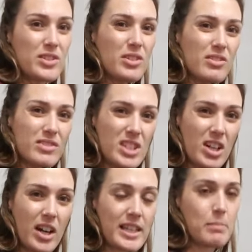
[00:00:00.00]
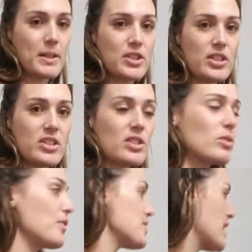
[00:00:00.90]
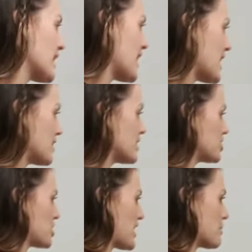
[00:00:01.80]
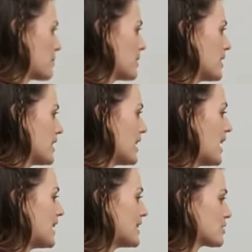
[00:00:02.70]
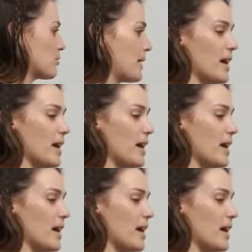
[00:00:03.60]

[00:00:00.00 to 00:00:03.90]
not tight, but just to sort of suck it in the shape a little bit.